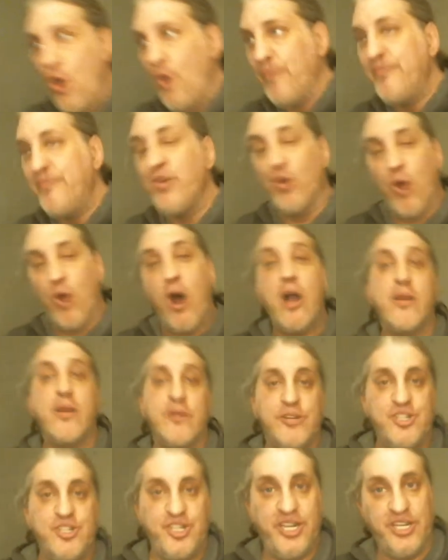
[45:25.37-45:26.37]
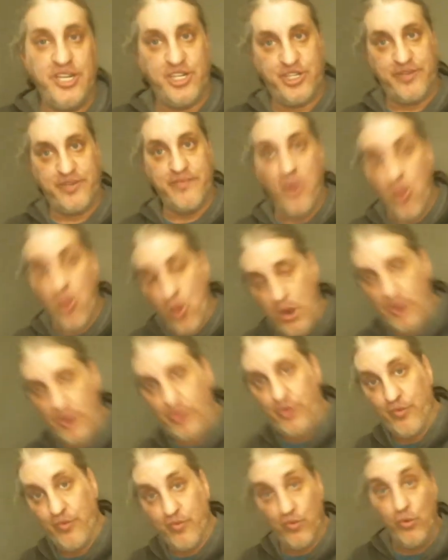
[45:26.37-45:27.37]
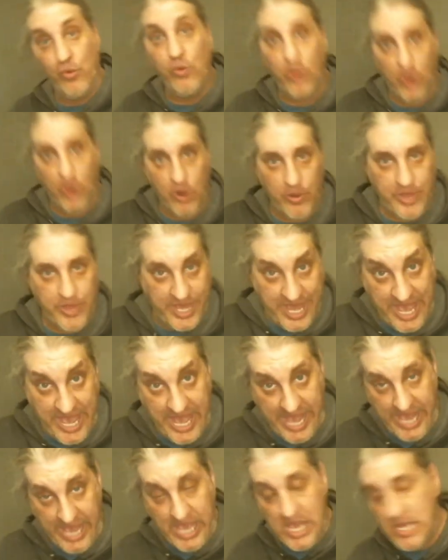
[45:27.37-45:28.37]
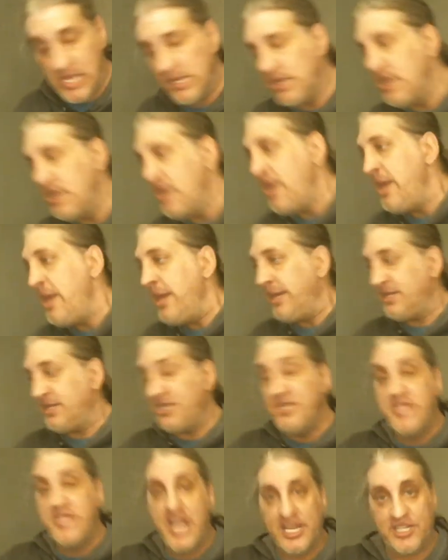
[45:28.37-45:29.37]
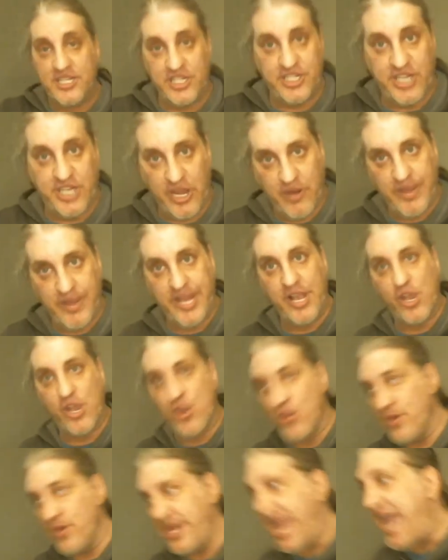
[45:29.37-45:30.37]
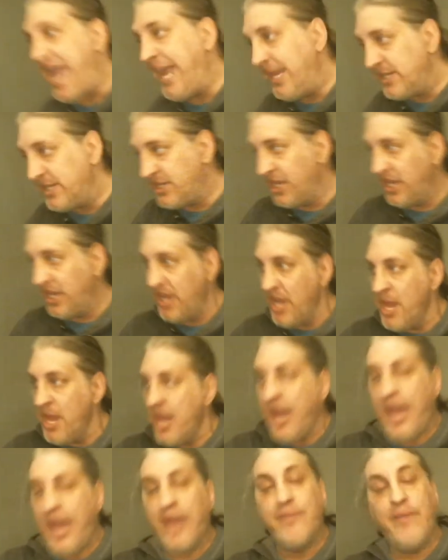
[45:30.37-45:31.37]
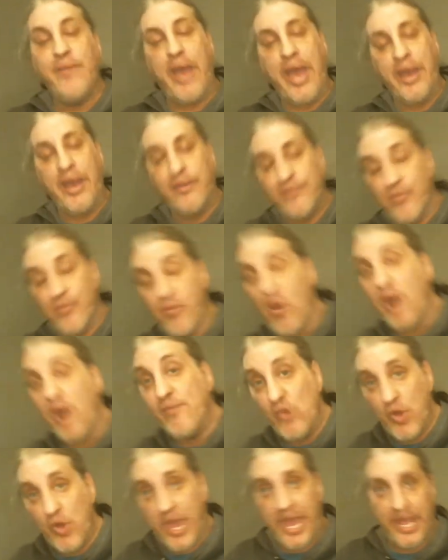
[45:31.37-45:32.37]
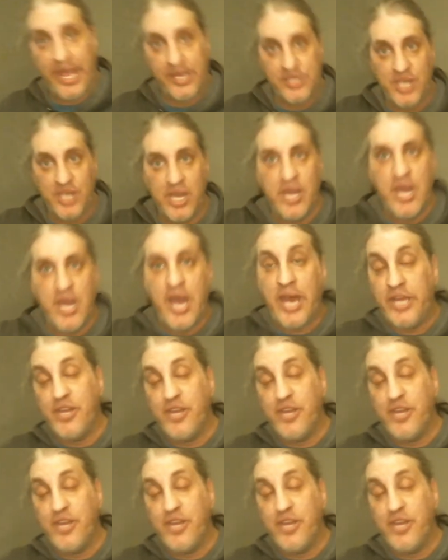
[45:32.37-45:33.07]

bureaucracy to support the ruler, the king, is necessary to create and promulgate and